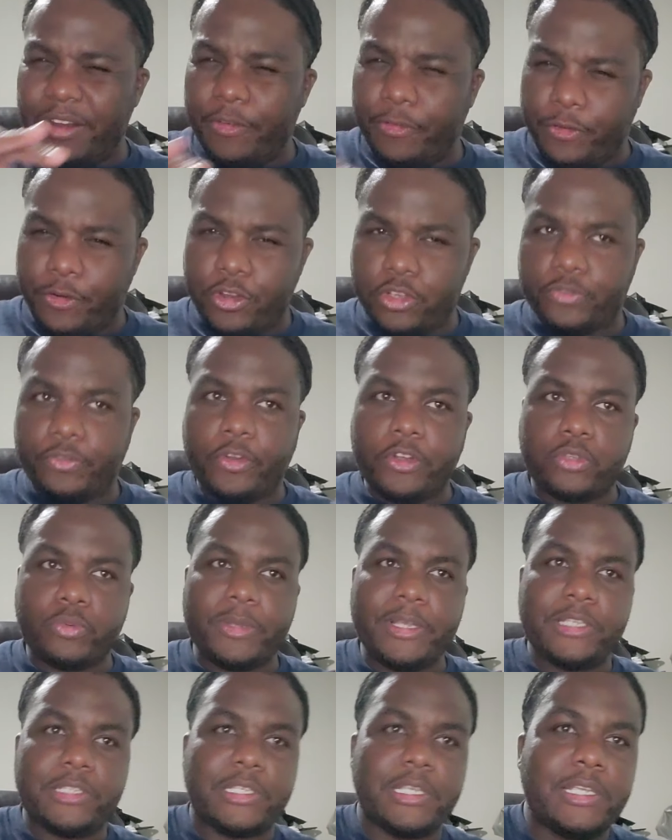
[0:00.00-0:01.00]
the first verse,
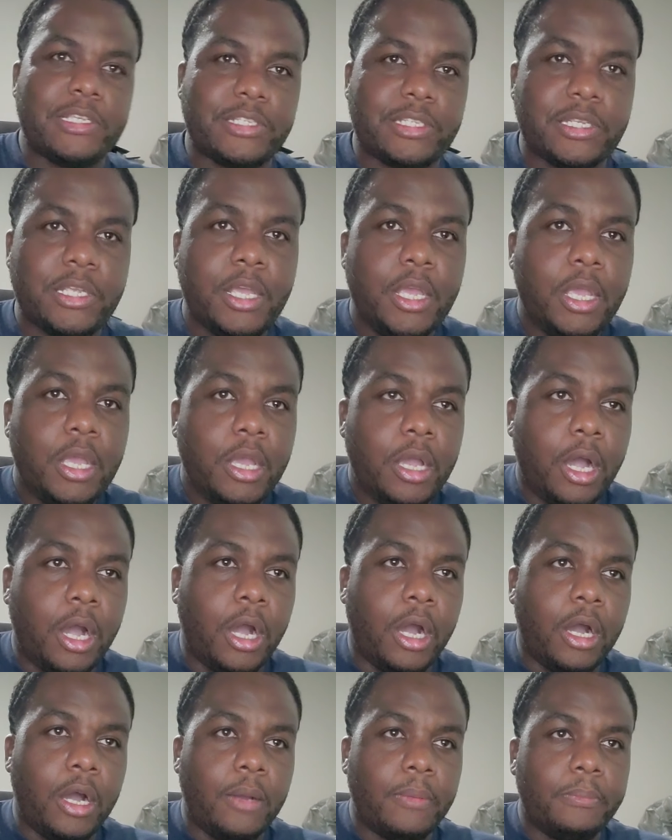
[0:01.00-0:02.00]
when he says,
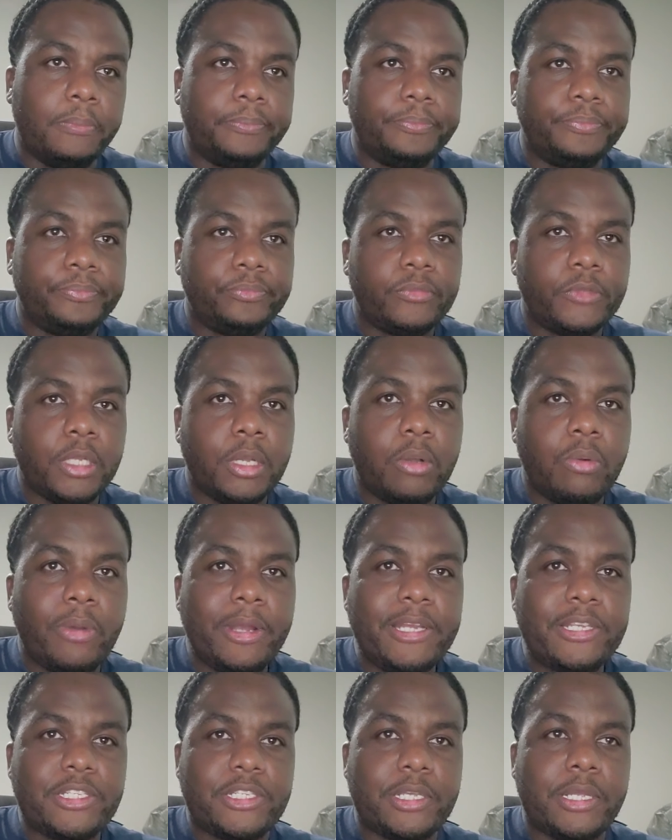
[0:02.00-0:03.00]
what
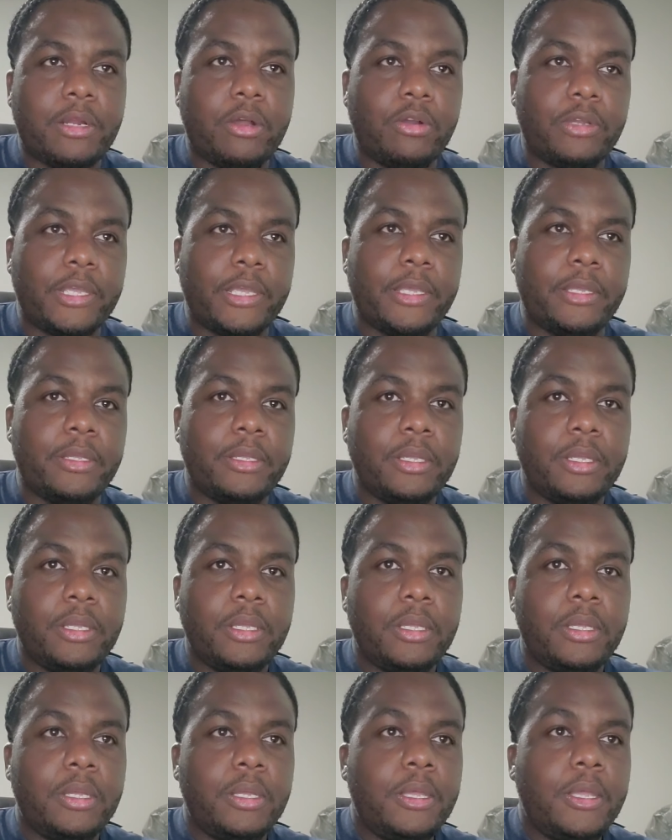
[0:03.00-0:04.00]
he said, okay,
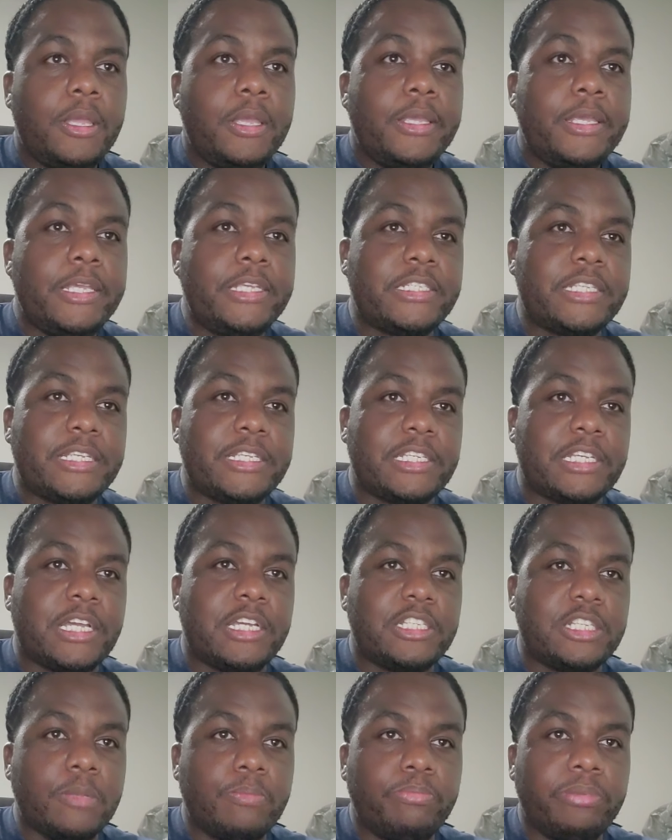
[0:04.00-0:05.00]
he says,
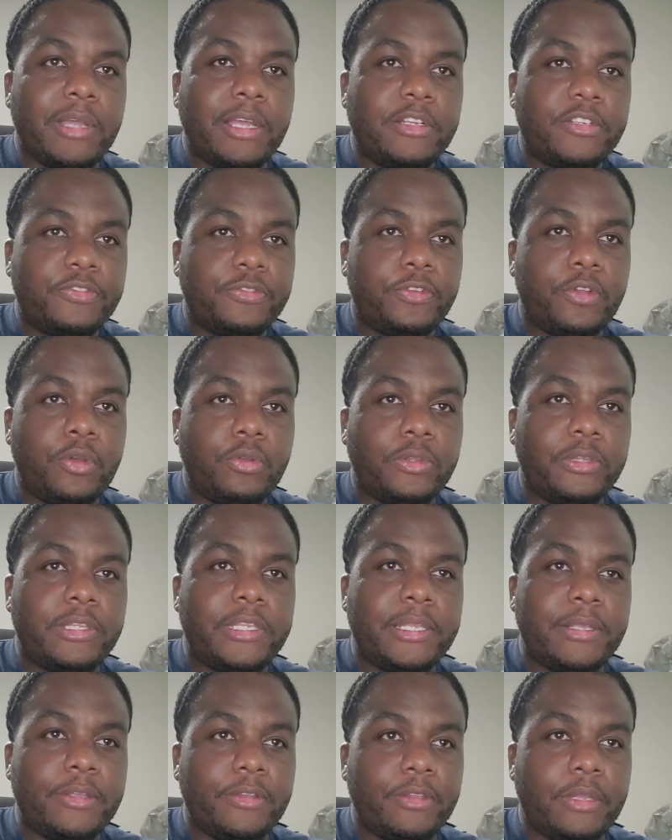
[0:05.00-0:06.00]
"Cause the blood flow
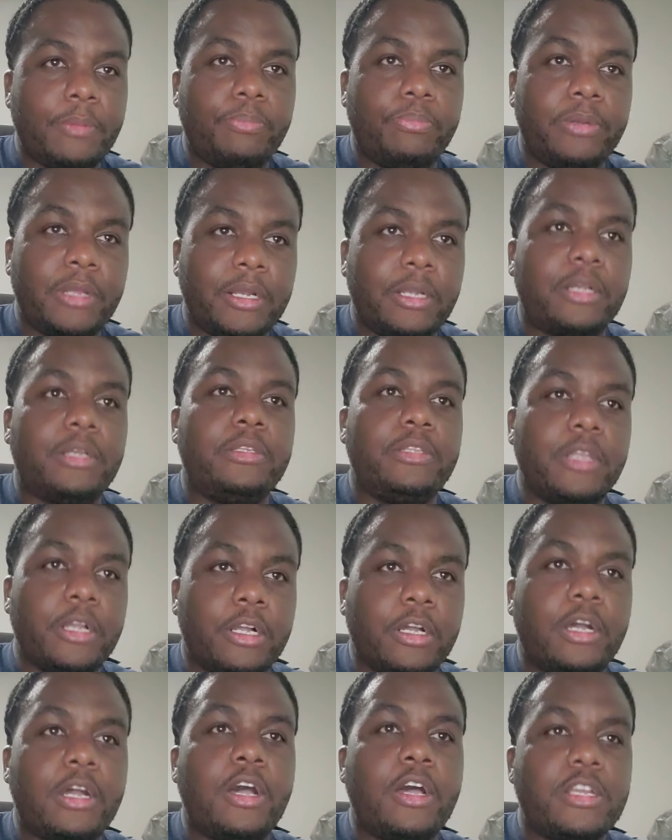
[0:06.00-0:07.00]
the blood the
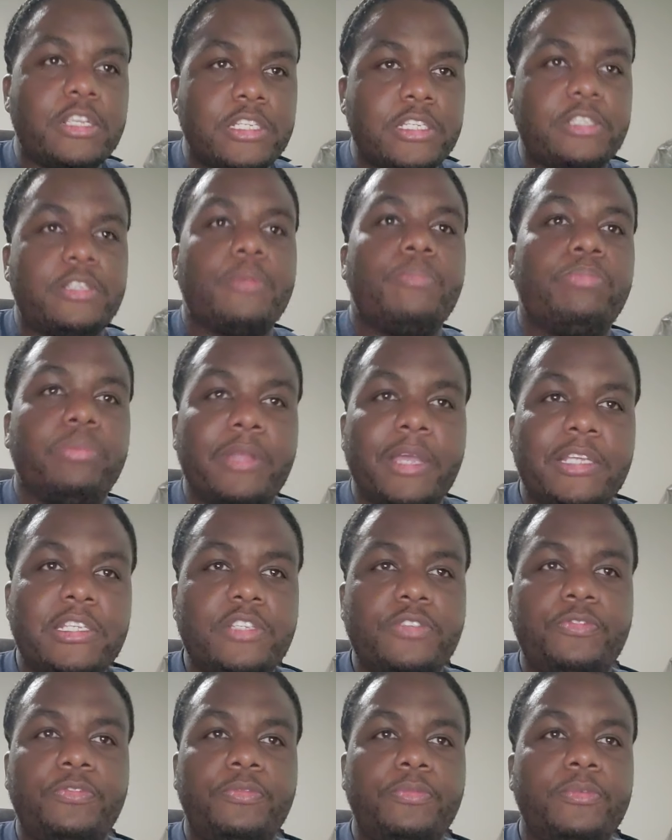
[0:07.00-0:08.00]
cause the
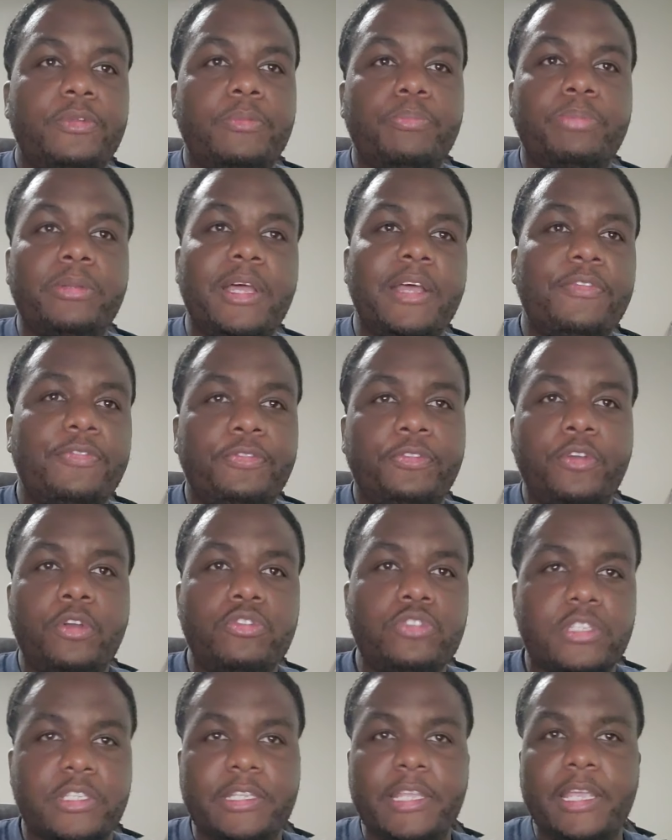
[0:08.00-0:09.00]
blood
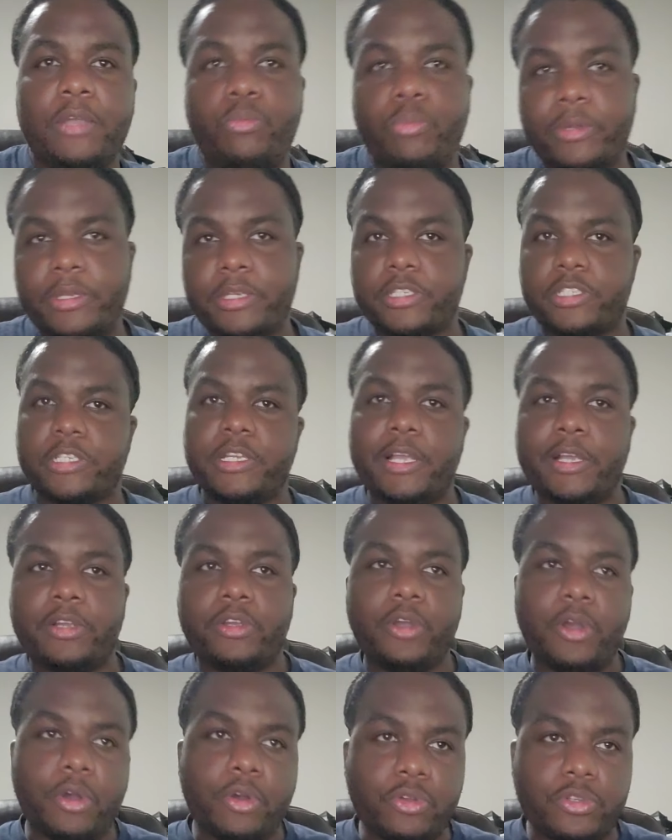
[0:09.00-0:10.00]
flows thick when slug
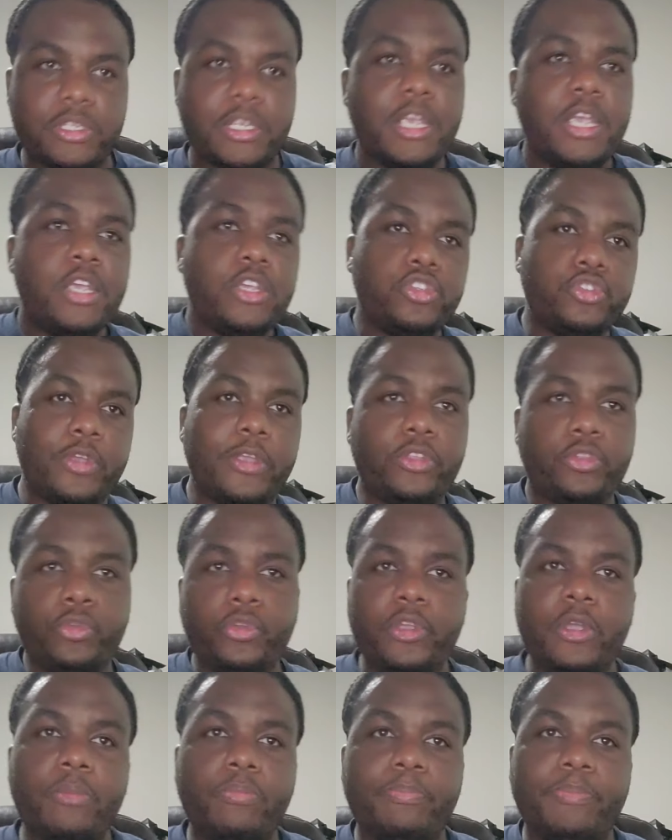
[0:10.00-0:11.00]
goes straight through
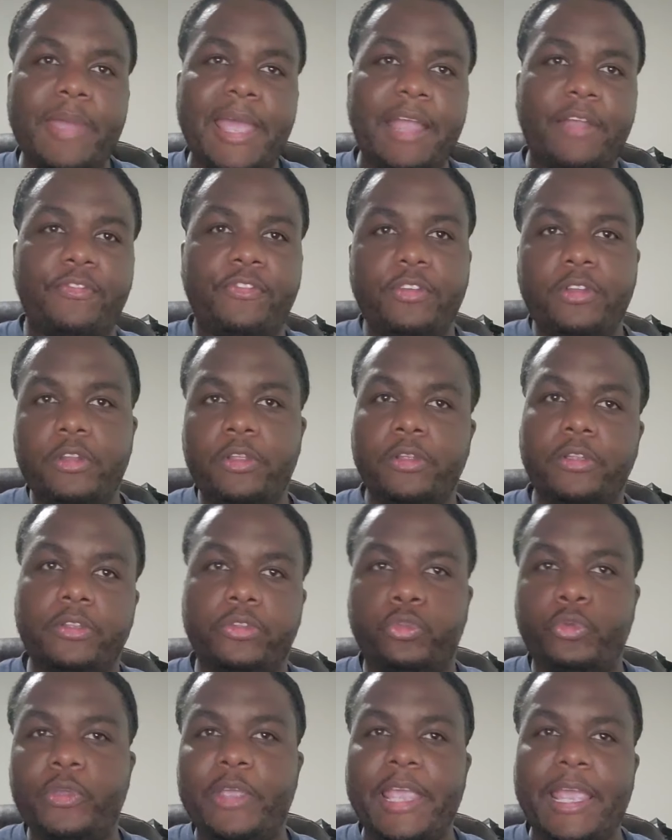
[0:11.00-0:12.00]
your back from
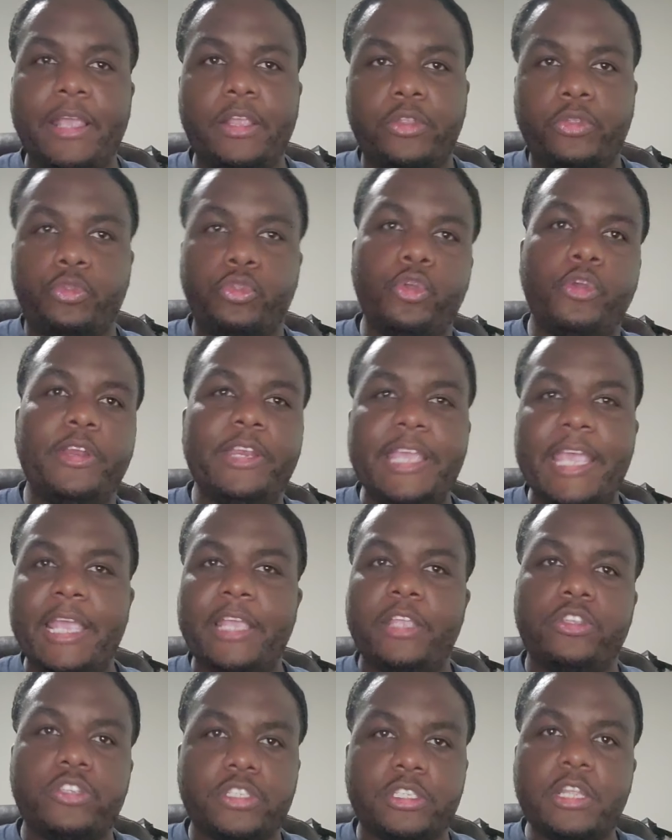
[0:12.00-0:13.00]
the
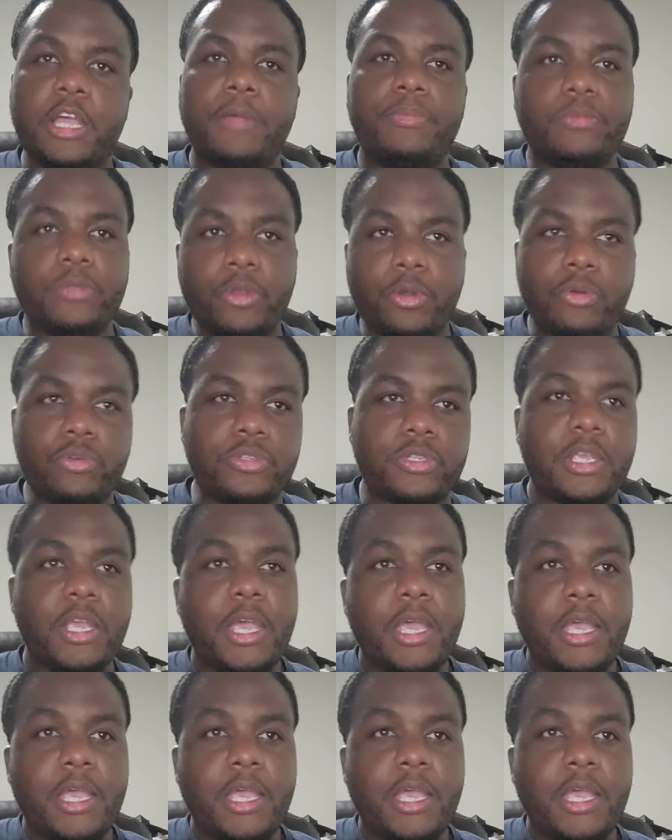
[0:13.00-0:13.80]
38 snub nose.